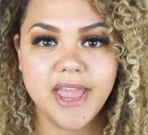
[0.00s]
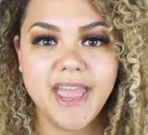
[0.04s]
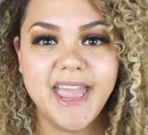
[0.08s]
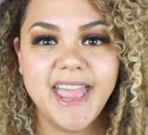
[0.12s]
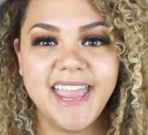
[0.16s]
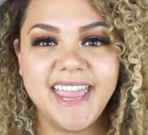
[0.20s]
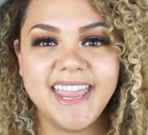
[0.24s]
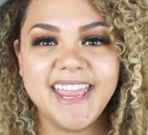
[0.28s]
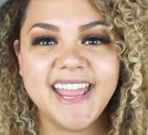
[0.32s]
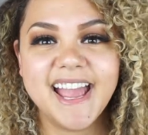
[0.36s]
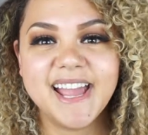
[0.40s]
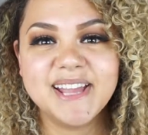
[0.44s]

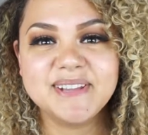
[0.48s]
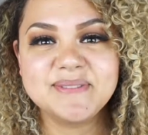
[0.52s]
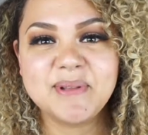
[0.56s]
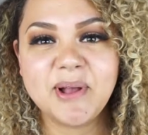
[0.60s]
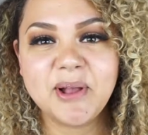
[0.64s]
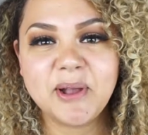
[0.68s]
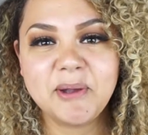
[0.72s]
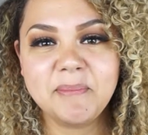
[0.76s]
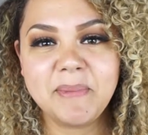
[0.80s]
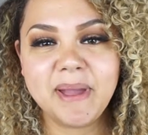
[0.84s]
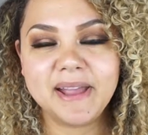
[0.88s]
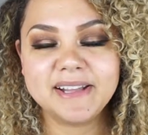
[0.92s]
Hey guys,
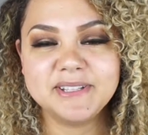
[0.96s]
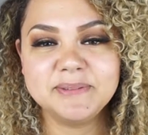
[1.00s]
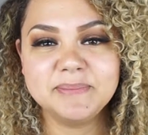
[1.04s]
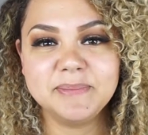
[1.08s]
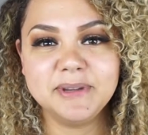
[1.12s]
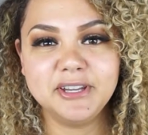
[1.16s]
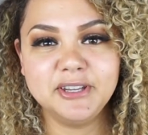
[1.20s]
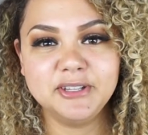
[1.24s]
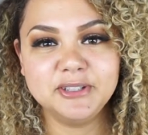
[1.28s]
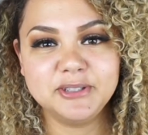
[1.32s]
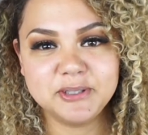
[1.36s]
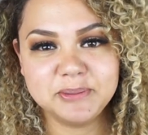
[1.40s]
welcome back to
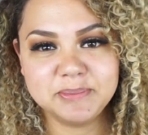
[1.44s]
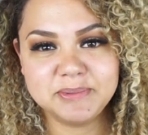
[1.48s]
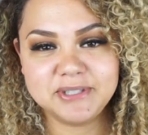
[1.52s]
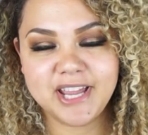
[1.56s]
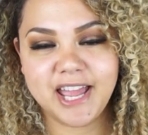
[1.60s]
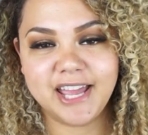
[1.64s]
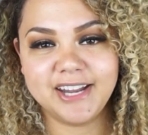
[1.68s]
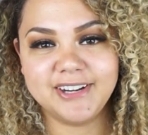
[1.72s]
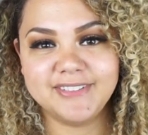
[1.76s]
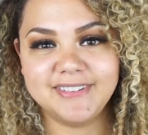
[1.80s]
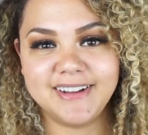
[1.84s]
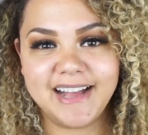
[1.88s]
my YouTube
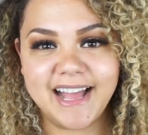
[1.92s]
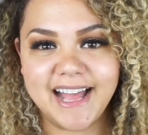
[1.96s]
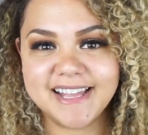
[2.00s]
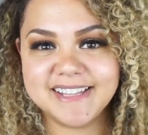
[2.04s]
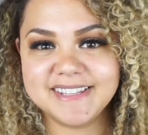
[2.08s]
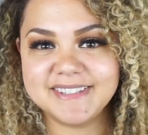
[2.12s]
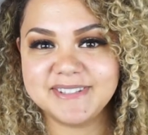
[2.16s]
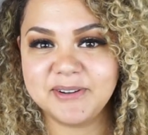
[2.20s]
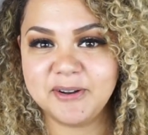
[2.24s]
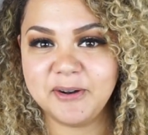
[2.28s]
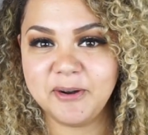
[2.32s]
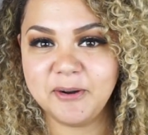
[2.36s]
channel.
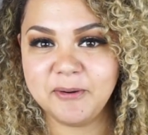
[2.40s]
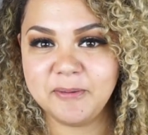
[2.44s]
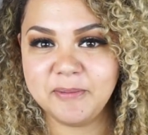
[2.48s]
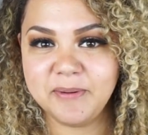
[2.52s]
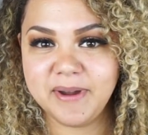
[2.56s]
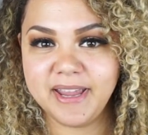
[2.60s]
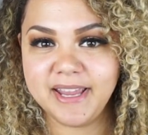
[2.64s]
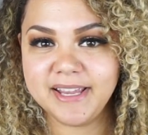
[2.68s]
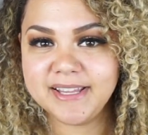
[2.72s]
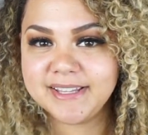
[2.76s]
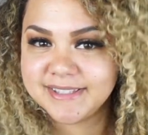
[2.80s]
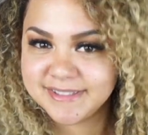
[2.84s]
As
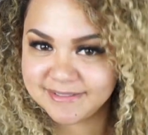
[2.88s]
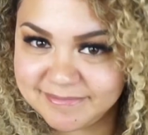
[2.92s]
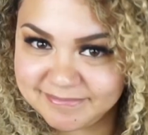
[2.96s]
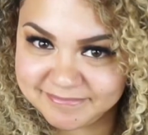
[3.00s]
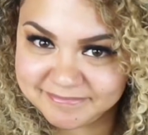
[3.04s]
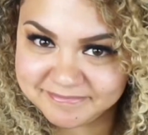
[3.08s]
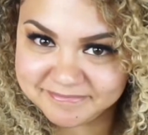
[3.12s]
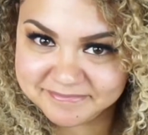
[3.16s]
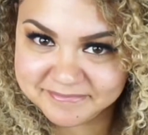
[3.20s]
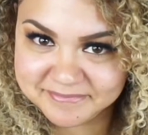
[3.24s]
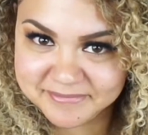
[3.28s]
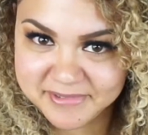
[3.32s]
always,
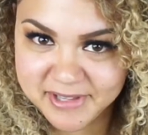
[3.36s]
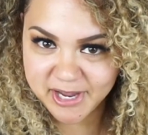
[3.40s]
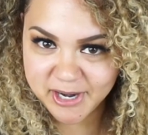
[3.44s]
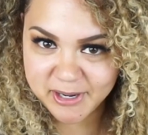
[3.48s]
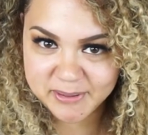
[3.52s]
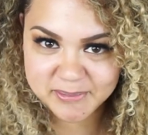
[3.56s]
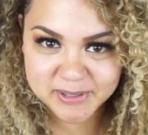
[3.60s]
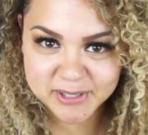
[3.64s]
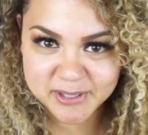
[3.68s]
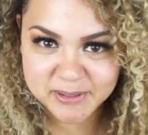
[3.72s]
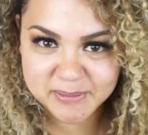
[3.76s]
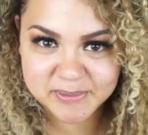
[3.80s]
I
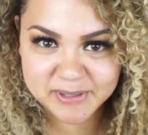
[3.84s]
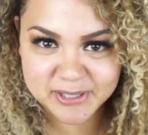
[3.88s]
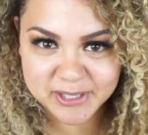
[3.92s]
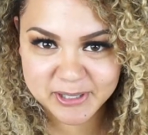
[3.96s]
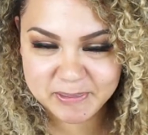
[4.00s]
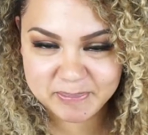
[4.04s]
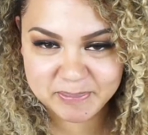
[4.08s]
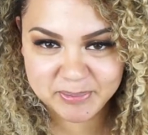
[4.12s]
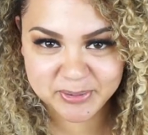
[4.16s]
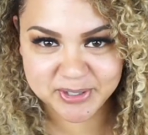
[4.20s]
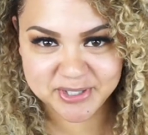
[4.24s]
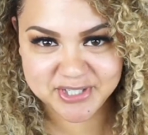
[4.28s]
really
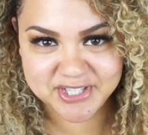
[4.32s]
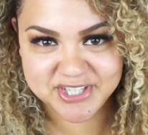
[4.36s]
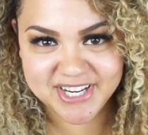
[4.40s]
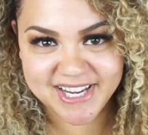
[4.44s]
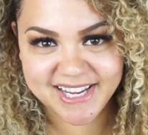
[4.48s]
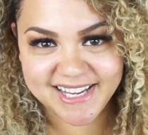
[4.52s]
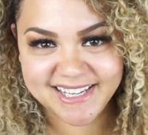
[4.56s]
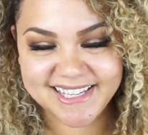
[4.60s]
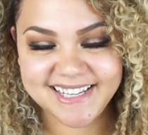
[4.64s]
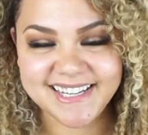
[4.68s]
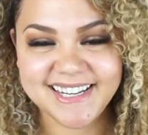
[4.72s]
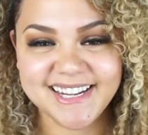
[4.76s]

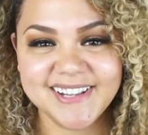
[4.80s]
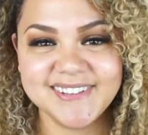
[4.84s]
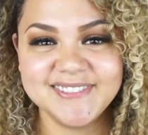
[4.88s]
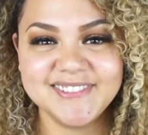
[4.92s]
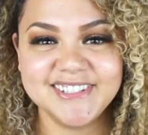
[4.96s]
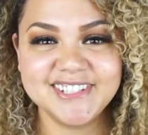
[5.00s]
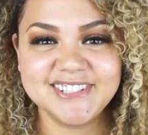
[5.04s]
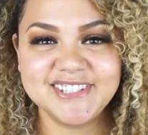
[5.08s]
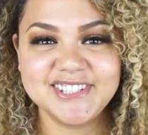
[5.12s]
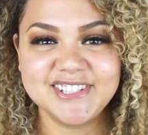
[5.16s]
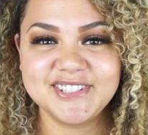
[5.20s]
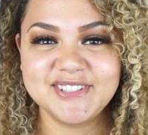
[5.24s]
appreciate it. If
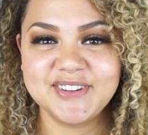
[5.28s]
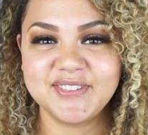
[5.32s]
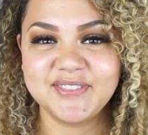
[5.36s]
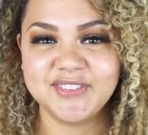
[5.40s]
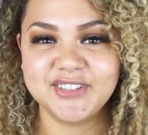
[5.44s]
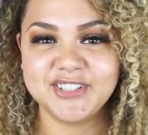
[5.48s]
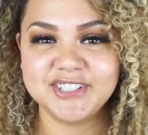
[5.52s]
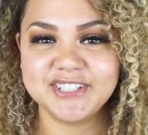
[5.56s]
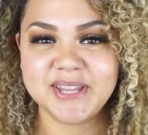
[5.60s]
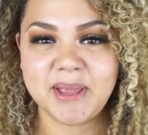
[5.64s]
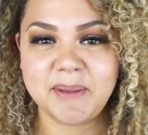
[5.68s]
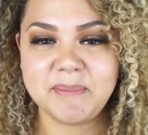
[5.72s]
this is your
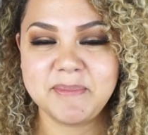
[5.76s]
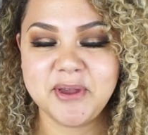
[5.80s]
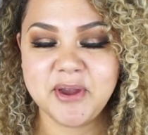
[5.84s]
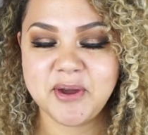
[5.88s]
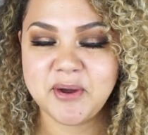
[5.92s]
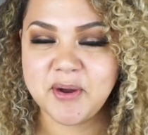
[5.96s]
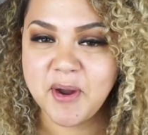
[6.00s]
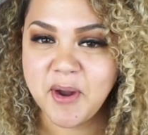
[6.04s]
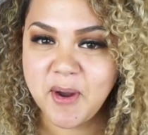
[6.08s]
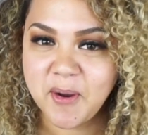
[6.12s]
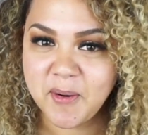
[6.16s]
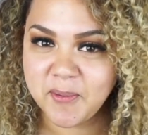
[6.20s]
first time
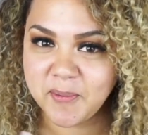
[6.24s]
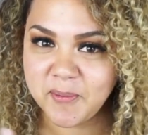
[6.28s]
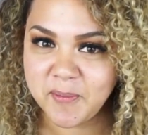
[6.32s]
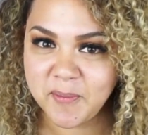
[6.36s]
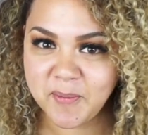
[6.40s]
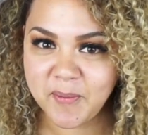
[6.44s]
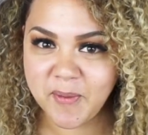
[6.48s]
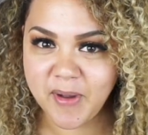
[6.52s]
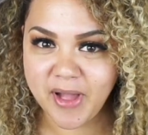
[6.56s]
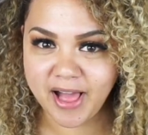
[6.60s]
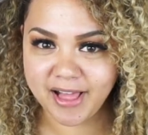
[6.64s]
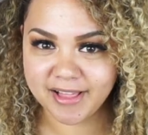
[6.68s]
here,
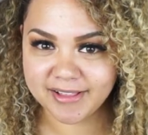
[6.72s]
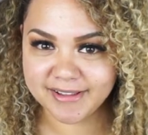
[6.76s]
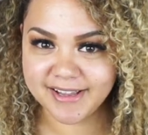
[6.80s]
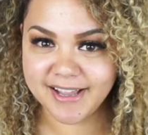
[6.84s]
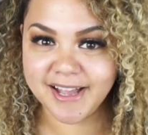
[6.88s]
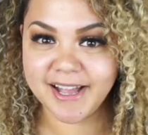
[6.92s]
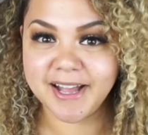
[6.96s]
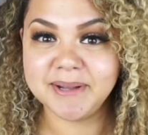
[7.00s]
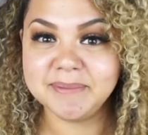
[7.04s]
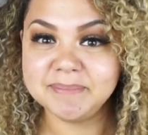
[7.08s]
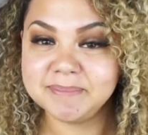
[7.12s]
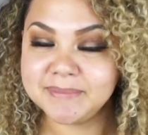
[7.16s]

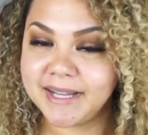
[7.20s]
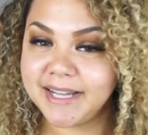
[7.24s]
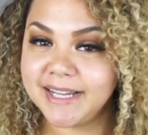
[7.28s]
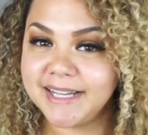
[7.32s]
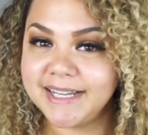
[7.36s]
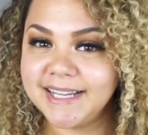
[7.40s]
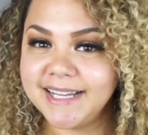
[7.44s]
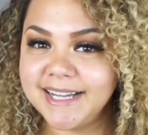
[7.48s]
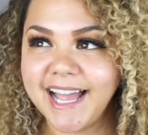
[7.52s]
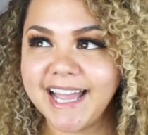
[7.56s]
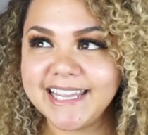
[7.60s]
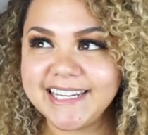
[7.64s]
welcome.
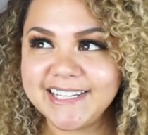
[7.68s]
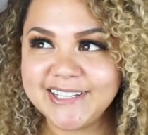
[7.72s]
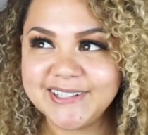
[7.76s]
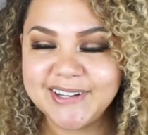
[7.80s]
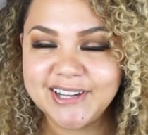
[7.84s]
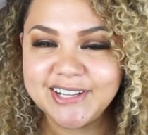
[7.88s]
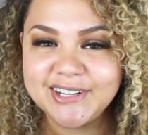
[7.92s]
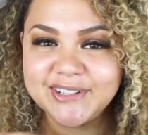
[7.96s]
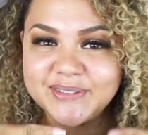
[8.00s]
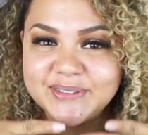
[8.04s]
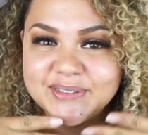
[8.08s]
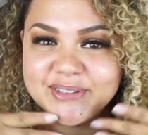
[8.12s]
I know
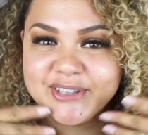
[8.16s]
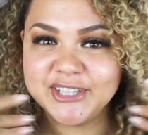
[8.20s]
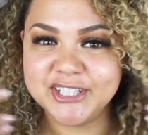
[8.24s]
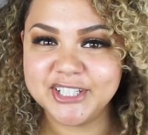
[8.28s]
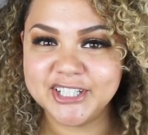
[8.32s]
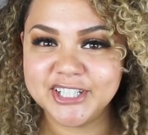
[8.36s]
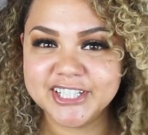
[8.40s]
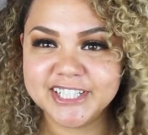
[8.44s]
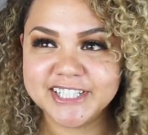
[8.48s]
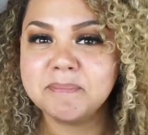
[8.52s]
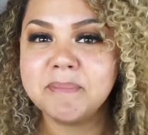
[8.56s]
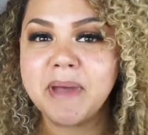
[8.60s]
I don't
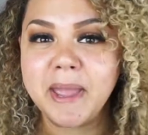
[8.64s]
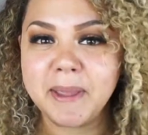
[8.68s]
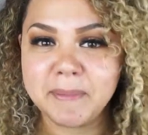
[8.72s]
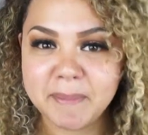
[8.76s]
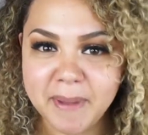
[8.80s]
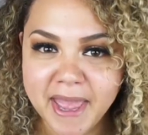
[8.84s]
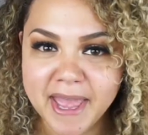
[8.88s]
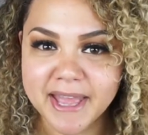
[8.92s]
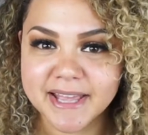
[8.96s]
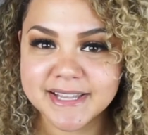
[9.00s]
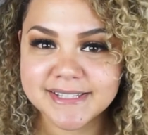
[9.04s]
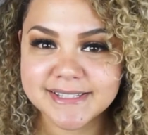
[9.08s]
look my
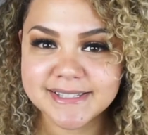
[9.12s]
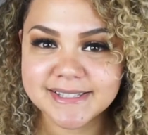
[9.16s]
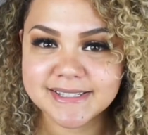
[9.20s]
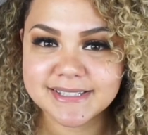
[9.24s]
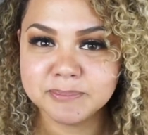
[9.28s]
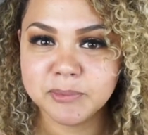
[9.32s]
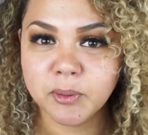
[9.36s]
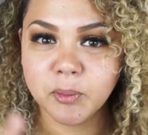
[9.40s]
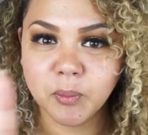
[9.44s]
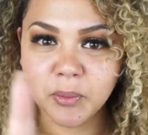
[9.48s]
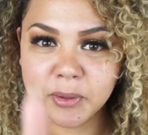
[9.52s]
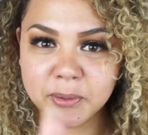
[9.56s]
best,
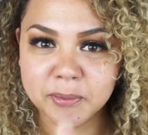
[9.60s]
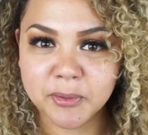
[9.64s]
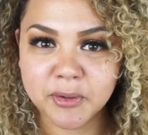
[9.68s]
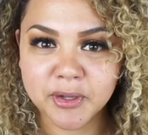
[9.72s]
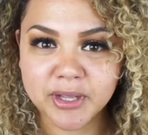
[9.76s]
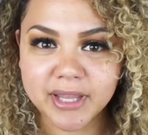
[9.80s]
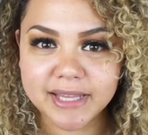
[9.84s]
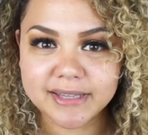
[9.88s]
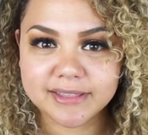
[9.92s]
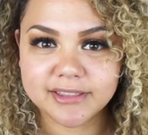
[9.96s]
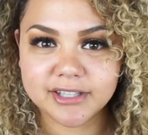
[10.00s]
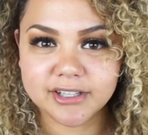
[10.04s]
but we will get